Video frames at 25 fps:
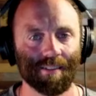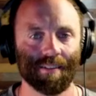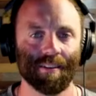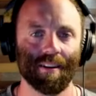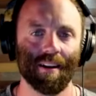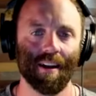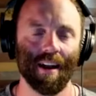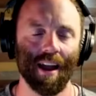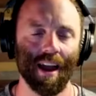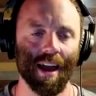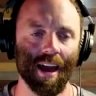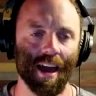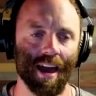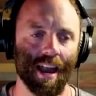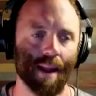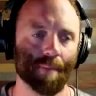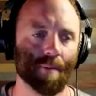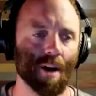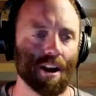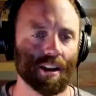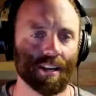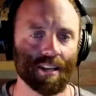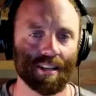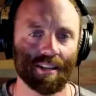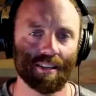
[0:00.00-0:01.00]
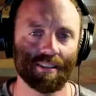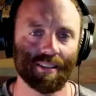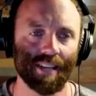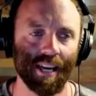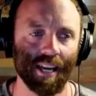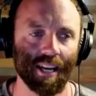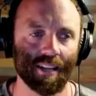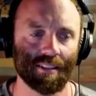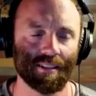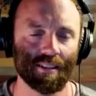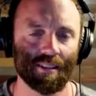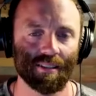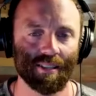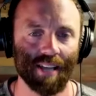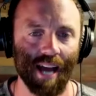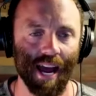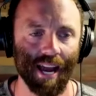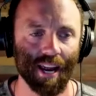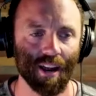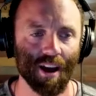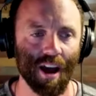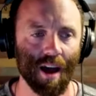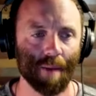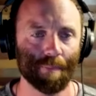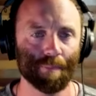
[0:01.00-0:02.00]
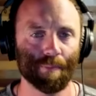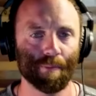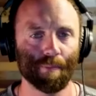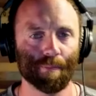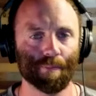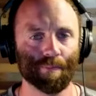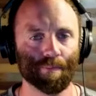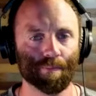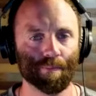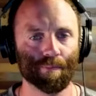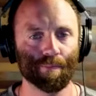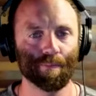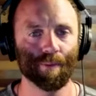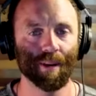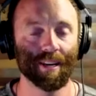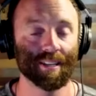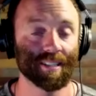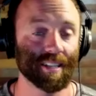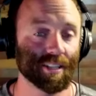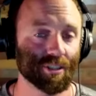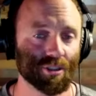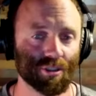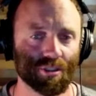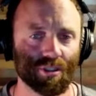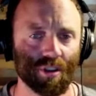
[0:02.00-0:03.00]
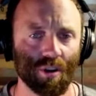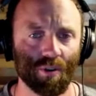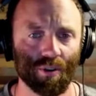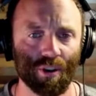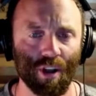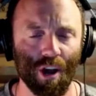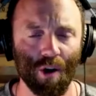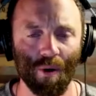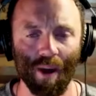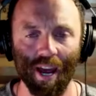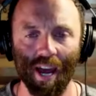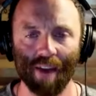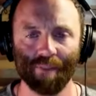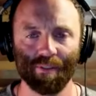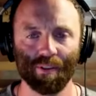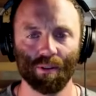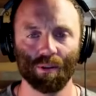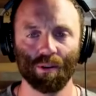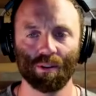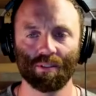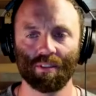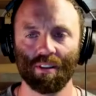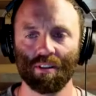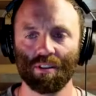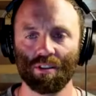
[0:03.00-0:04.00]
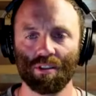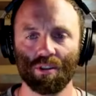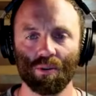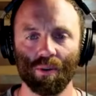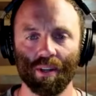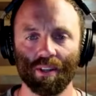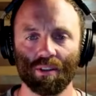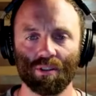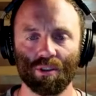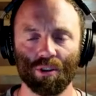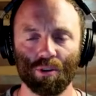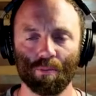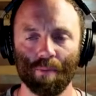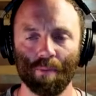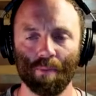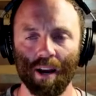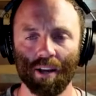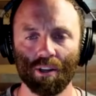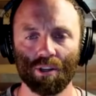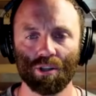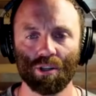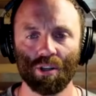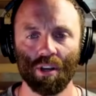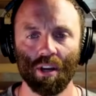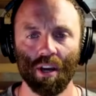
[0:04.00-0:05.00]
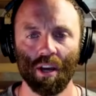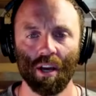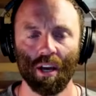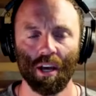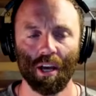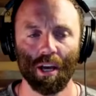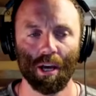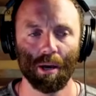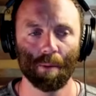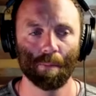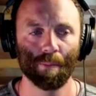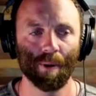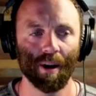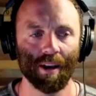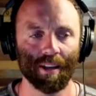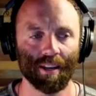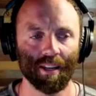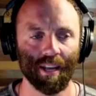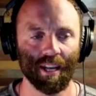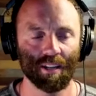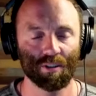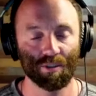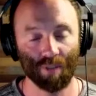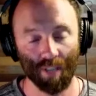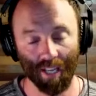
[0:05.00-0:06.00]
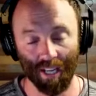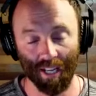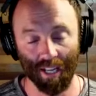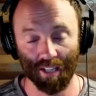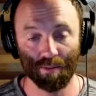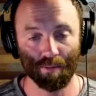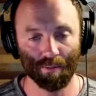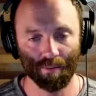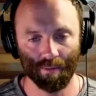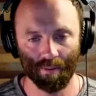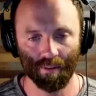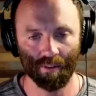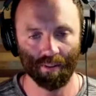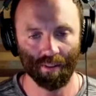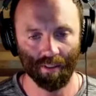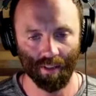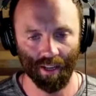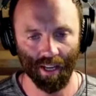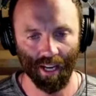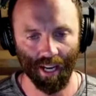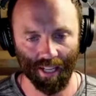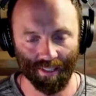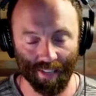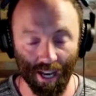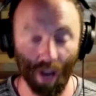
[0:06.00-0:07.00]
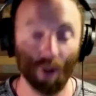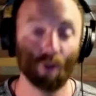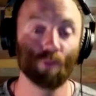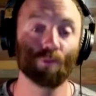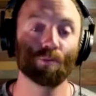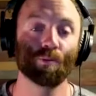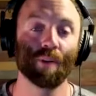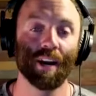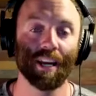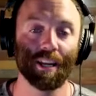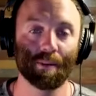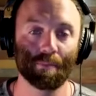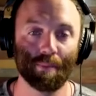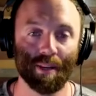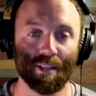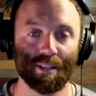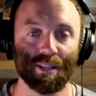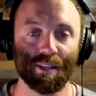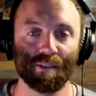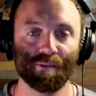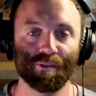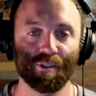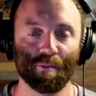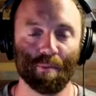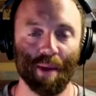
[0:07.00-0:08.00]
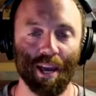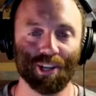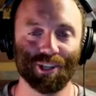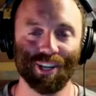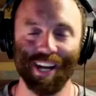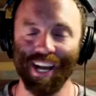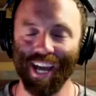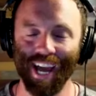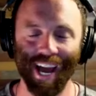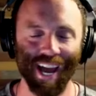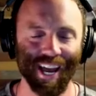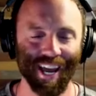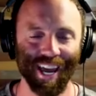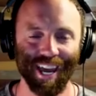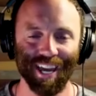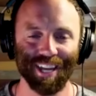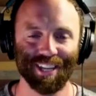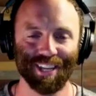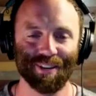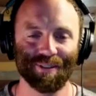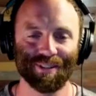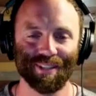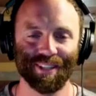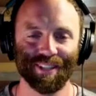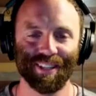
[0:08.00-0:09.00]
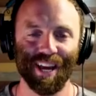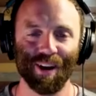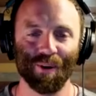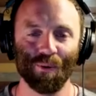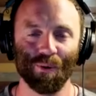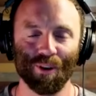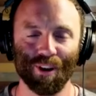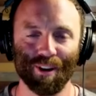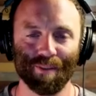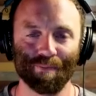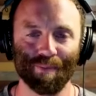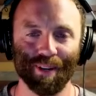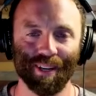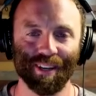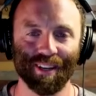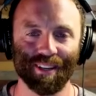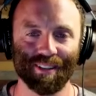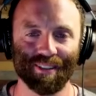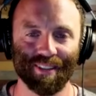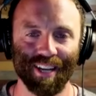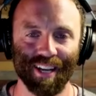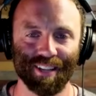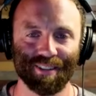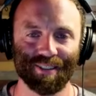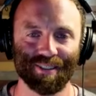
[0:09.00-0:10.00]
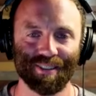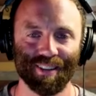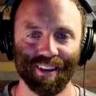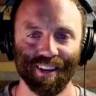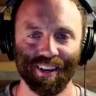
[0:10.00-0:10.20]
and I'm not going to say it's a psyop because I just don't know. I haven't looked into it too much, but it's outright misinformation. I hate using that word because that's